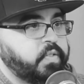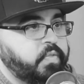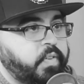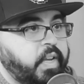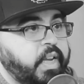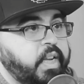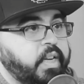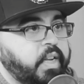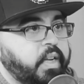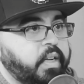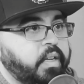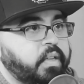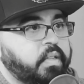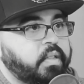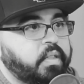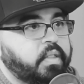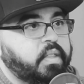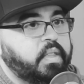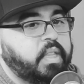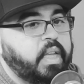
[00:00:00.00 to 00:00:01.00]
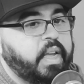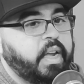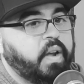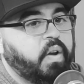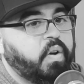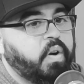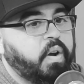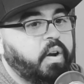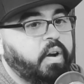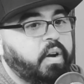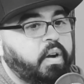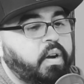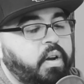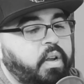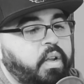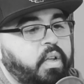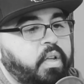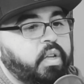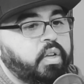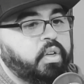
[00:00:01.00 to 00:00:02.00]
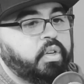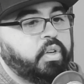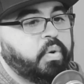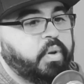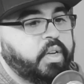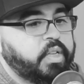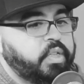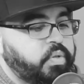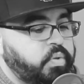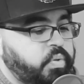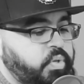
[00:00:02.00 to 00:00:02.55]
fading, they are going to